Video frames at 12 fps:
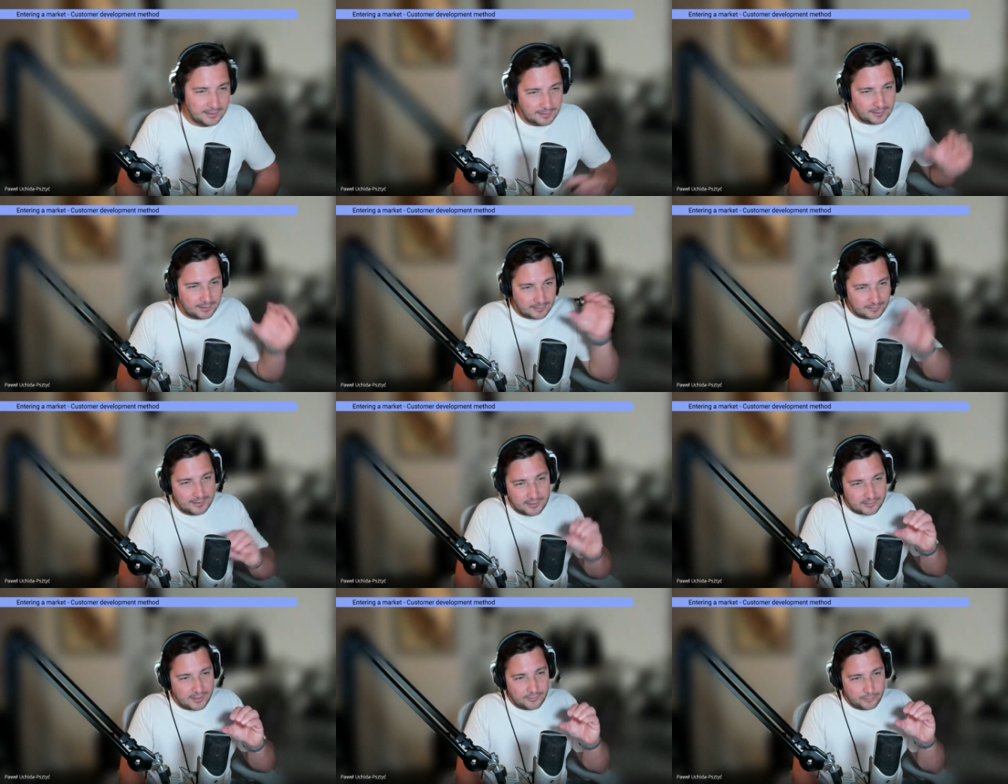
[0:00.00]
Like
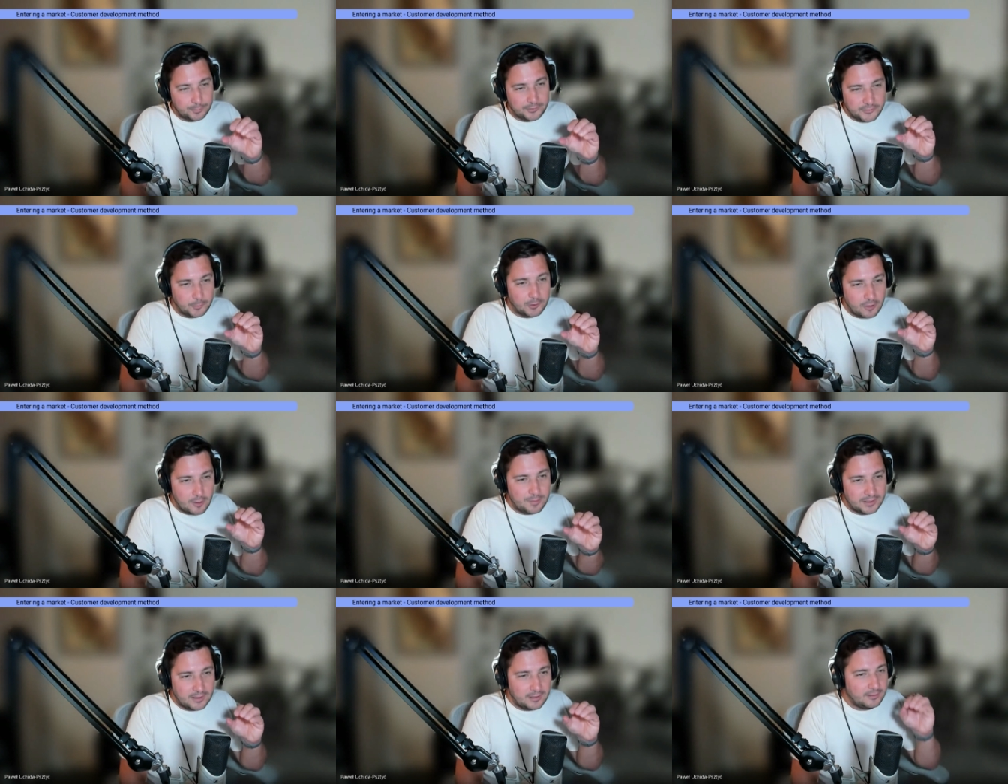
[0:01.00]
Tesla, super small
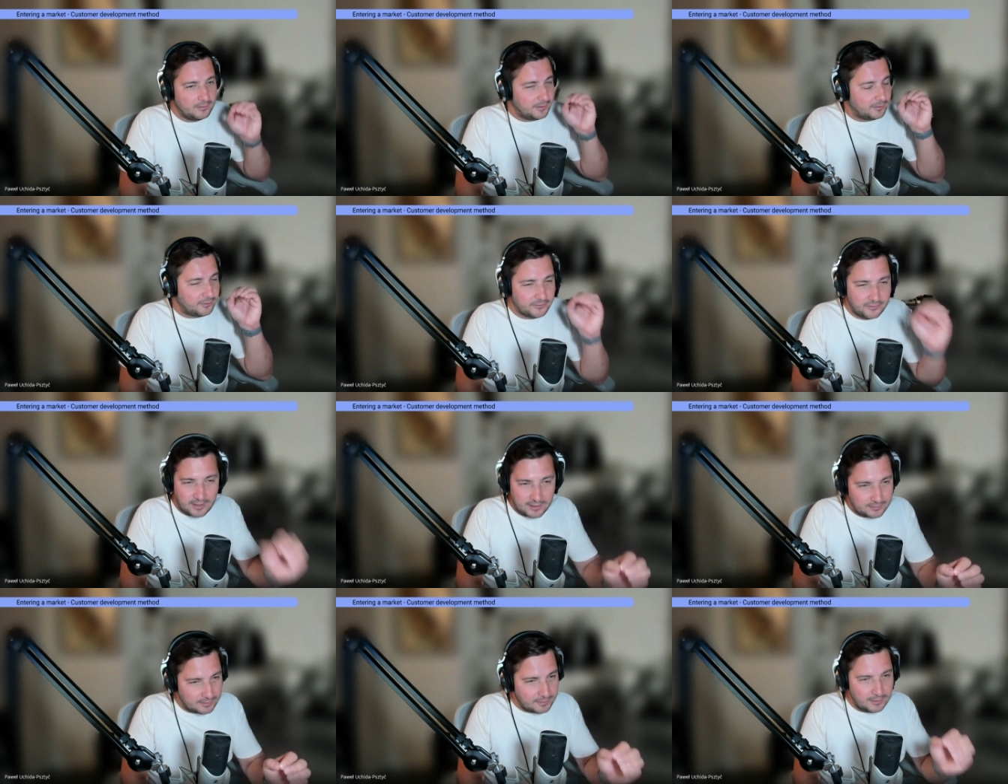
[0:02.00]
company, they just
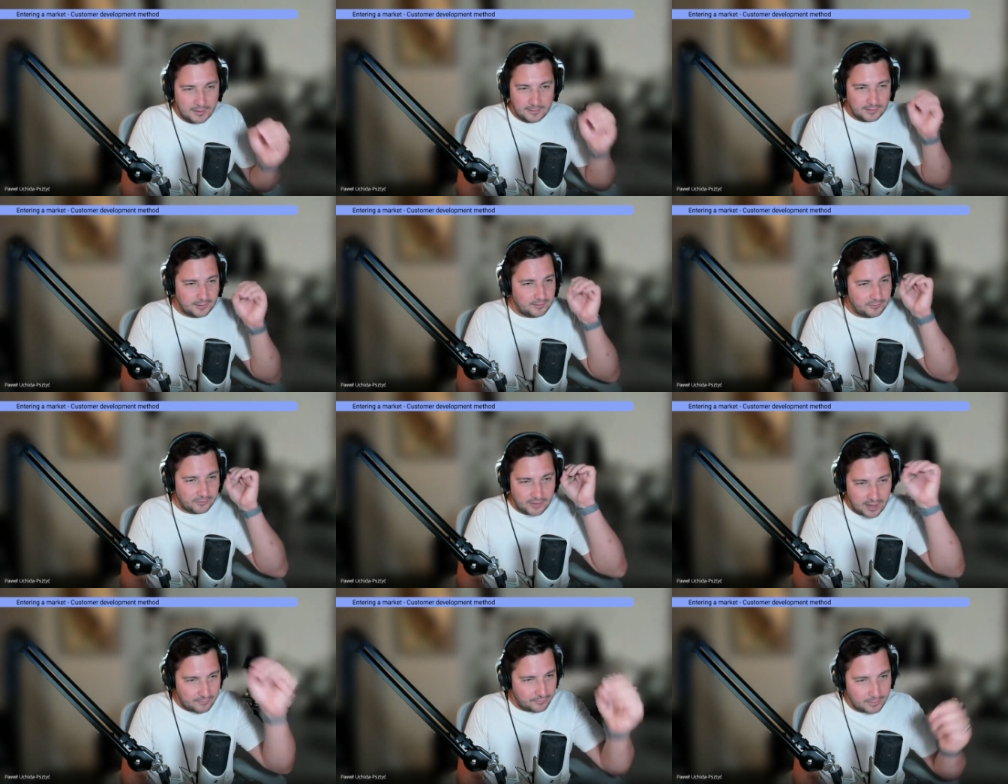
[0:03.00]
starting, they just
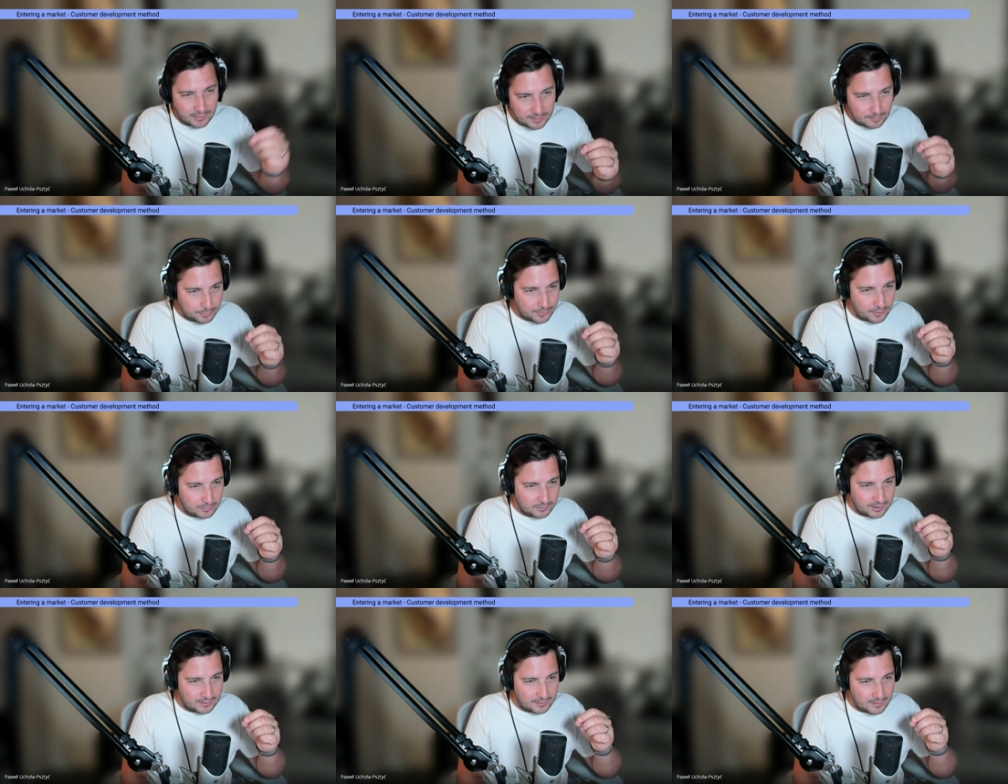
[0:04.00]
have a product
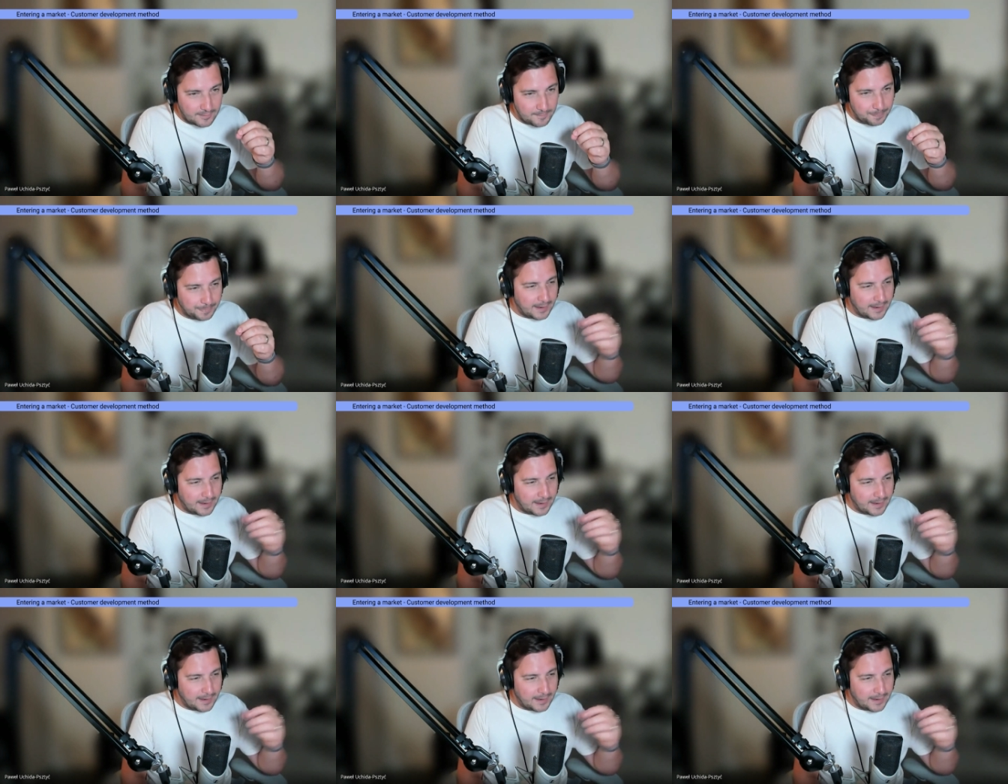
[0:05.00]
idea.